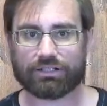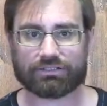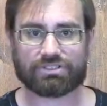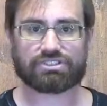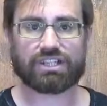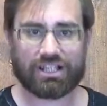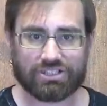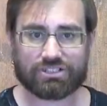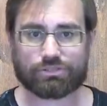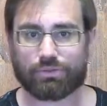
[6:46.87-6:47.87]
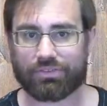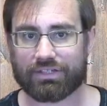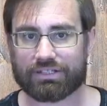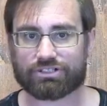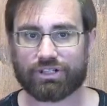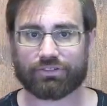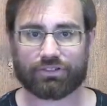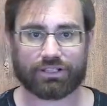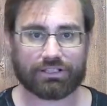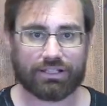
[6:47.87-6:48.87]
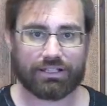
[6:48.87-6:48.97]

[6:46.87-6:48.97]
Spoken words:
discussions with each other and